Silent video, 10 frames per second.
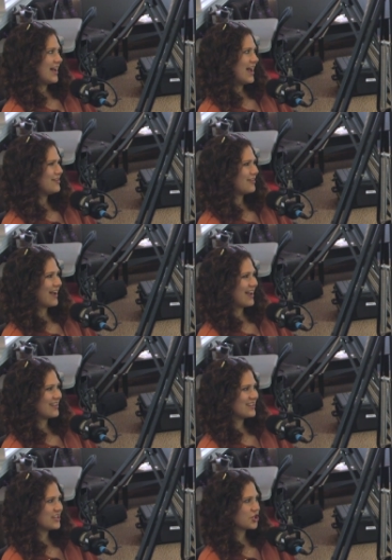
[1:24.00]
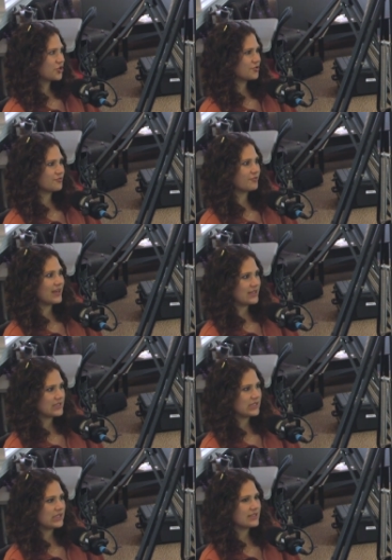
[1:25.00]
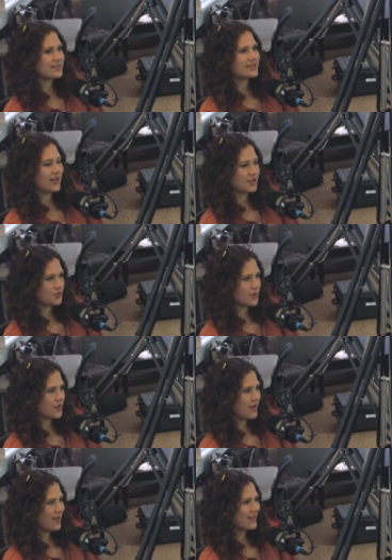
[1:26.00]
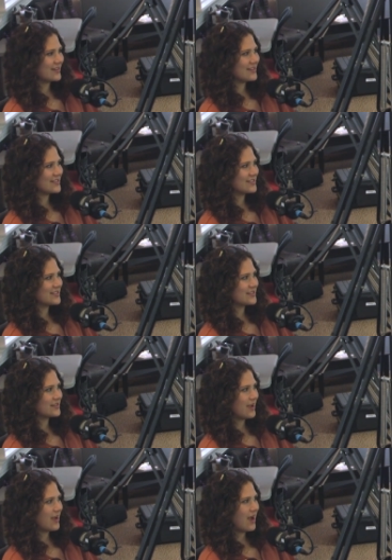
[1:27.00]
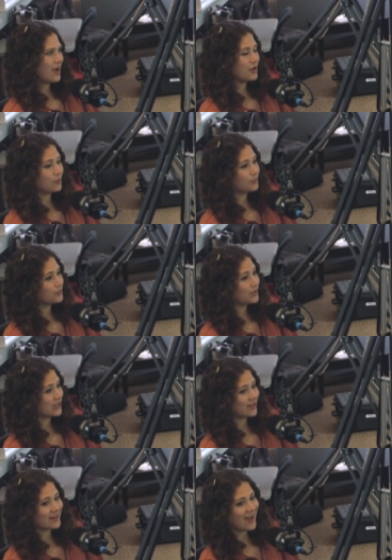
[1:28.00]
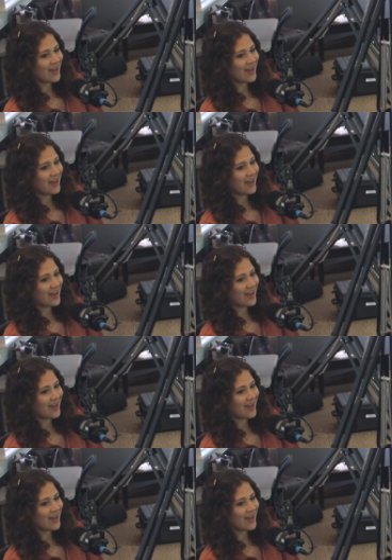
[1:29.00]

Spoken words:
I don't know, kind of the crazy schedule because, I know, weird.